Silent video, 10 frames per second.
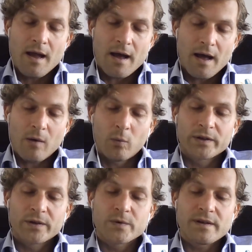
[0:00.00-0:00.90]

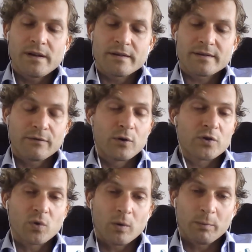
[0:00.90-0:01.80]
What you see is if you're
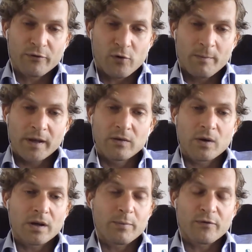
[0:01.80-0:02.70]
strong performing, you're
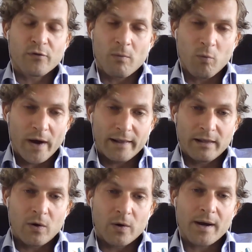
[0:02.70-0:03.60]
going to perform
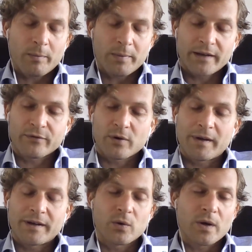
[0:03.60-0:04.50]
well on our platform
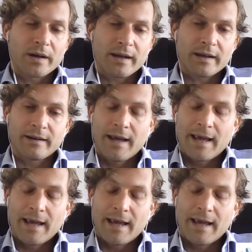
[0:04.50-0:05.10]
and you're going to get